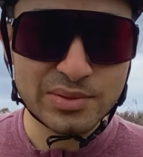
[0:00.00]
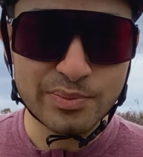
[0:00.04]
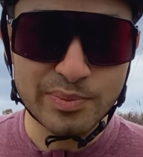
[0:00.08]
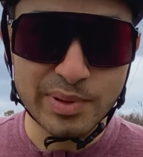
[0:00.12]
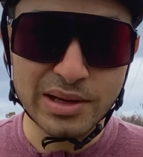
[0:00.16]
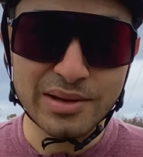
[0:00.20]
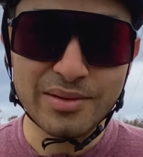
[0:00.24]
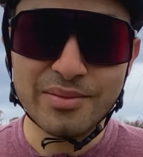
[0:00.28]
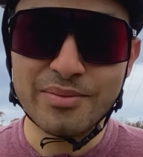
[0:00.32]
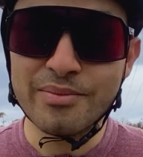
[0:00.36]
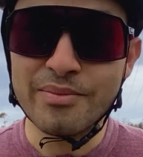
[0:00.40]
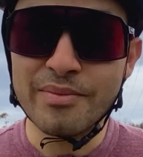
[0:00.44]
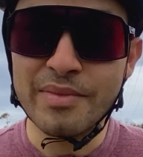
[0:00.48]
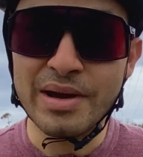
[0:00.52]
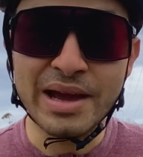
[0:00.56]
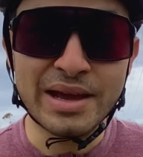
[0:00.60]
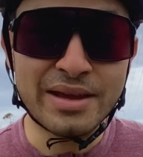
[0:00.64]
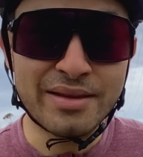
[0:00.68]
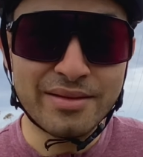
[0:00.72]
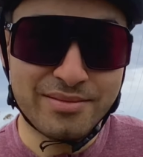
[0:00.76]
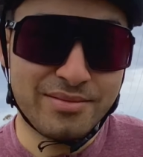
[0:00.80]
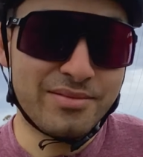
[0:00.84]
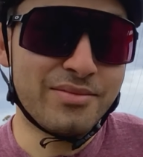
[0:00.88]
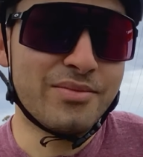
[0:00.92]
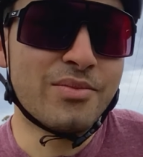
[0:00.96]
but mate,
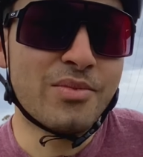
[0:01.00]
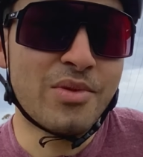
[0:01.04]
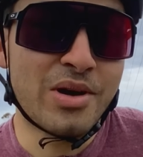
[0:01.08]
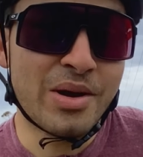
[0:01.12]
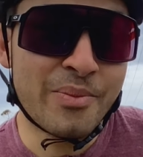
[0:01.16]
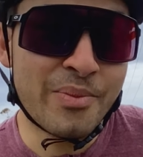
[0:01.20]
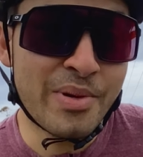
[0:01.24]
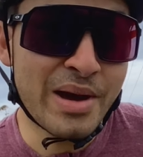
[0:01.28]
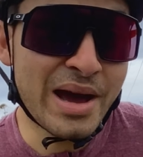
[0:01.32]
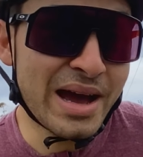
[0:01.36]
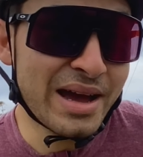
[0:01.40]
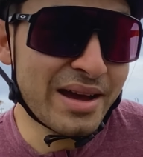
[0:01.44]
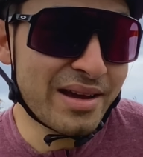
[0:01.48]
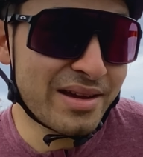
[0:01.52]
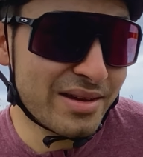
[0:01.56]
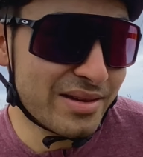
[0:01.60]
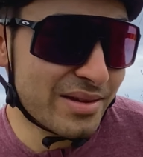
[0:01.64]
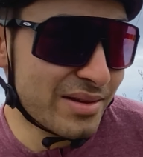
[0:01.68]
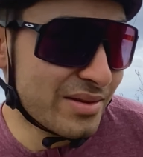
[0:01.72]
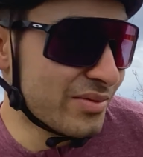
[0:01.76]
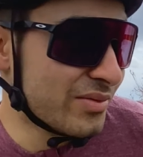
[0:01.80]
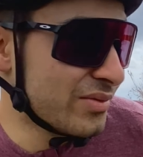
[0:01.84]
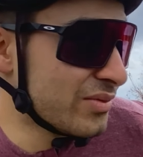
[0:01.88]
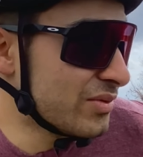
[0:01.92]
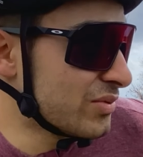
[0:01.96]
my back
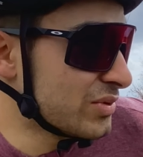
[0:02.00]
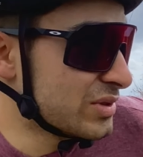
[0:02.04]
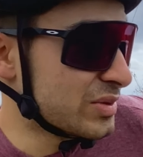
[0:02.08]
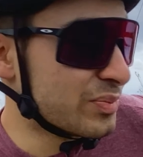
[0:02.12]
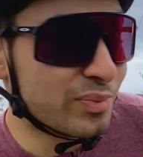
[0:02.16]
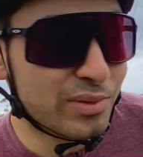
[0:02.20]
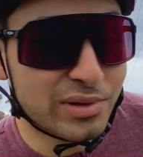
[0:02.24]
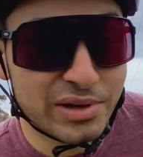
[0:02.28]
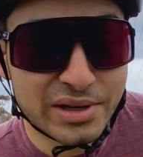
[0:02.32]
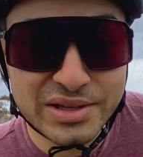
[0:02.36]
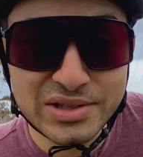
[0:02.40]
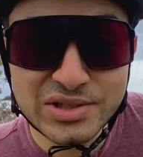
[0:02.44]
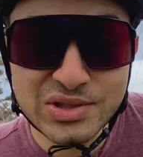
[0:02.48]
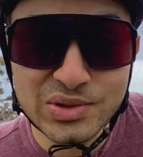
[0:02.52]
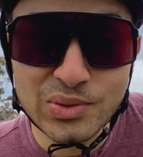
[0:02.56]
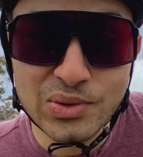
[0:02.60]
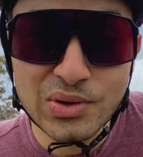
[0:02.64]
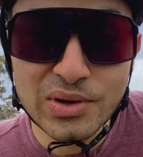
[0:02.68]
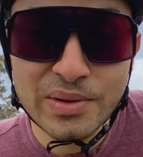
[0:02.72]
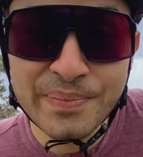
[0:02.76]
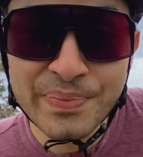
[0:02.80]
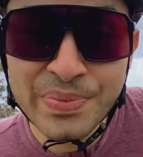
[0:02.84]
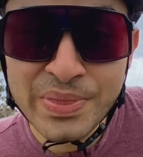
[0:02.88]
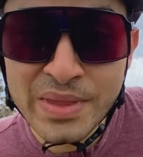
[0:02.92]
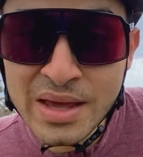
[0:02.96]
was bloody sore.
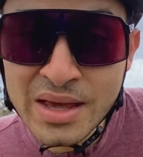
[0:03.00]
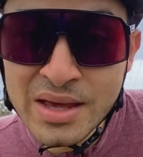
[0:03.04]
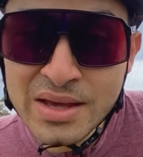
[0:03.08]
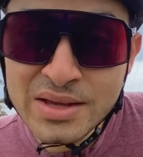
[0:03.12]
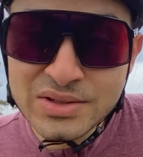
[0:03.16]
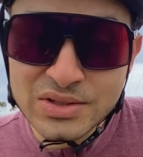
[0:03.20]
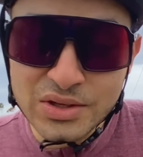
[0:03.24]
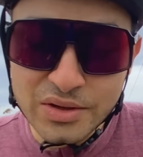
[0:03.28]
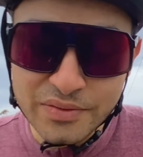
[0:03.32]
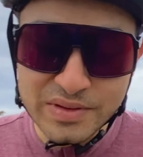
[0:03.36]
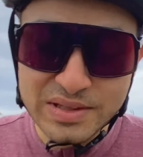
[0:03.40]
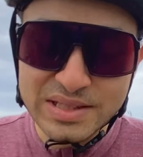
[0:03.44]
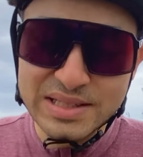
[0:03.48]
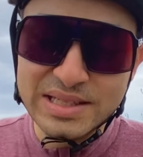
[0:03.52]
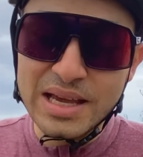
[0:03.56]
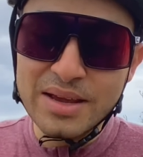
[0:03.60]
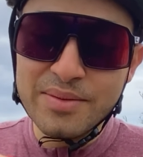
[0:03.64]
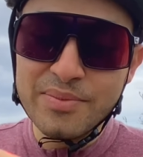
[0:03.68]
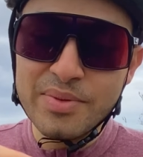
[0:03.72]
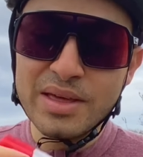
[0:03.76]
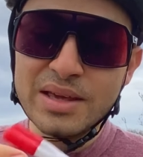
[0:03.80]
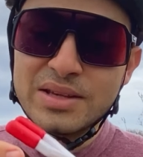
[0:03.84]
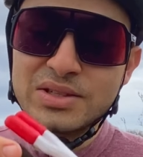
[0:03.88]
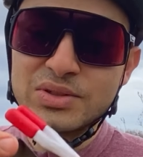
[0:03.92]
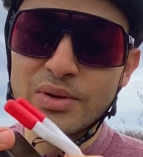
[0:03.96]
So if the same
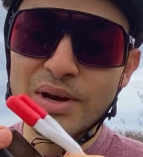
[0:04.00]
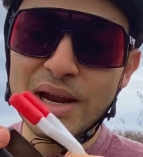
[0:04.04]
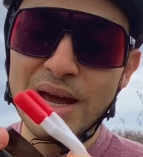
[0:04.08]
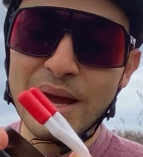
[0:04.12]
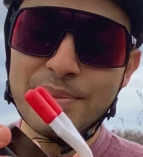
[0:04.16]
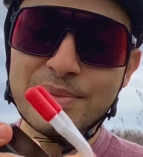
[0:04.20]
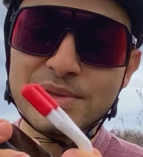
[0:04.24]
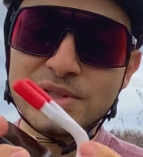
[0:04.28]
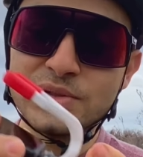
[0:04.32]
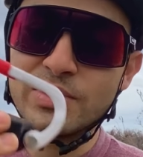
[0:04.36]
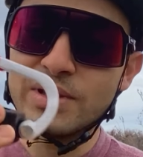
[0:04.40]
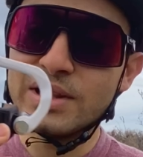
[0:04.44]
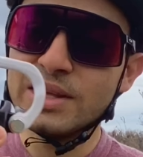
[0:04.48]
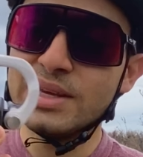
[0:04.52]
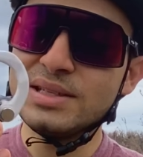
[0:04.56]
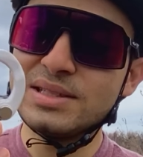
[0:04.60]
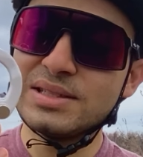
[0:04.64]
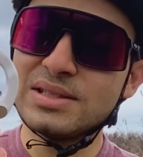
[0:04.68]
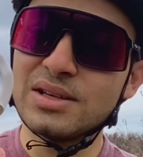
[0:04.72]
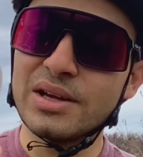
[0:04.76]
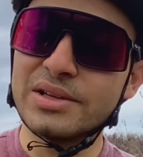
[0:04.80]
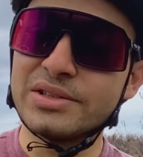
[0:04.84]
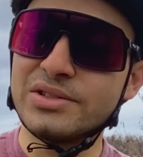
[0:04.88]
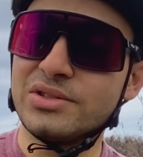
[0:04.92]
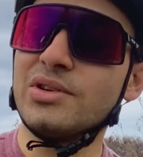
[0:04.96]
thing sort of happens with this,
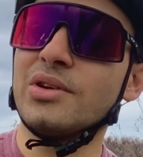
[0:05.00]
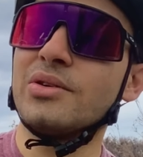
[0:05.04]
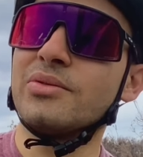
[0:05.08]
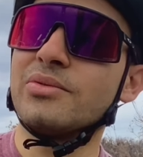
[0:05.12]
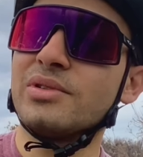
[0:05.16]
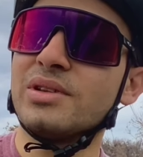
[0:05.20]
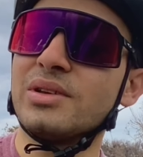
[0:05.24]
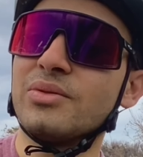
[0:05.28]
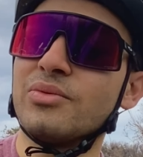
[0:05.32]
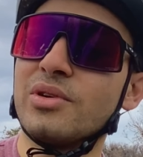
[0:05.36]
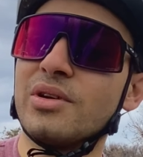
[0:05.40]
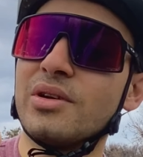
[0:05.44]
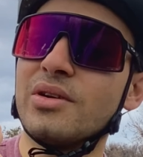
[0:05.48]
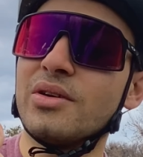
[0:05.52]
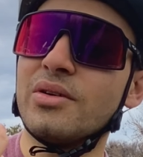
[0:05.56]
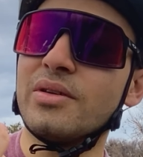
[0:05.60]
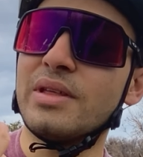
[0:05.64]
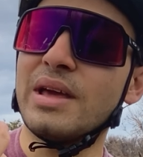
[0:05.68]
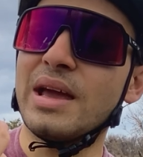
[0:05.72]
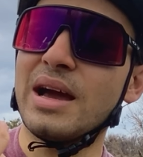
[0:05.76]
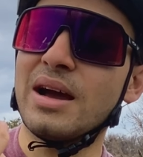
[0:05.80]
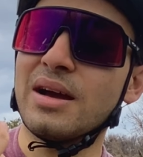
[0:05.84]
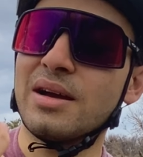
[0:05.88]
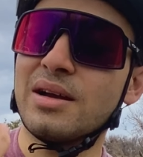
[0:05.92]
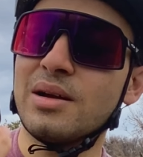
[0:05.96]
I don't really want to know the
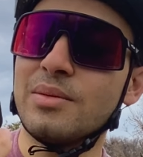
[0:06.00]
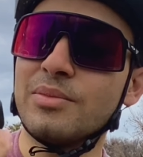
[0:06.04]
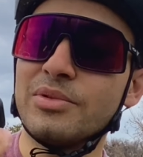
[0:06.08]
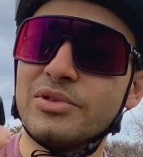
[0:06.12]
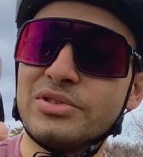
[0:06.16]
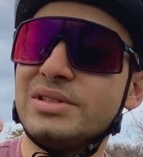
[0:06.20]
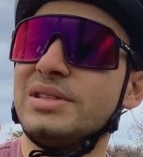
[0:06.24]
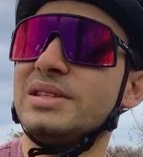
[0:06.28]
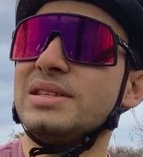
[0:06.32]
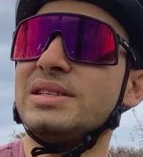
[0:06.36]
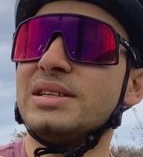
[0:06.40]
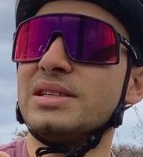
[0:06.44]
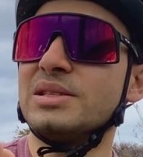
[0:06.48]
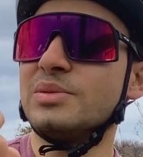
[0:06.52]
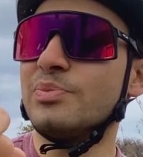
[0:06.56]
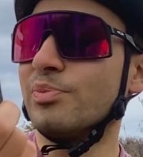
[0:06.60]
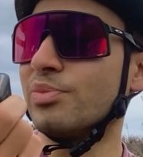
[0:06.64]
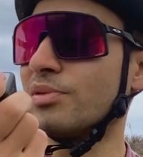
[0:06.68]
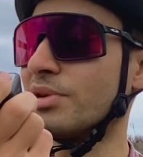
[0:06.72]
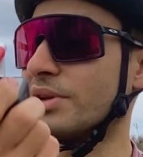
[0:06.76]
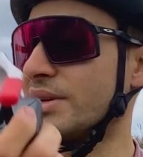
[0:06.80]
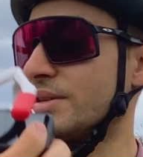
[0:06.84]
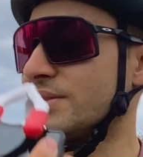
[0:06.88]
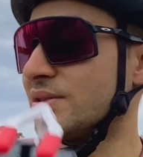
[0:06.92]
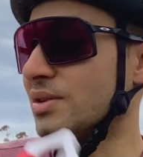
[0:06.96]
outcome because this thing is
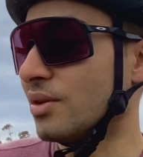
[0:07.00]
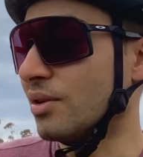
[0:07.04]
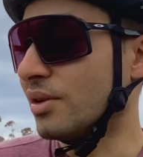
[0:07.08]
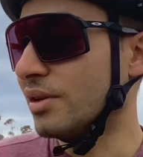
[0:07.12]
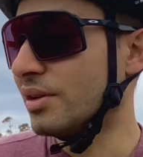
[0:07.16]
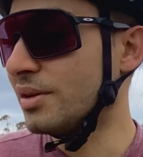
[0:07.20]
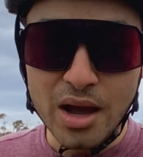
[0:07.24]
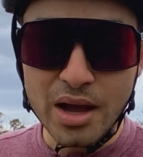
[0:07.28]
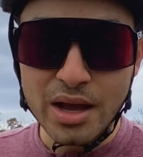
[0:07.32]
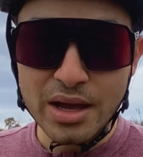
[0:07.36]
bloody solid.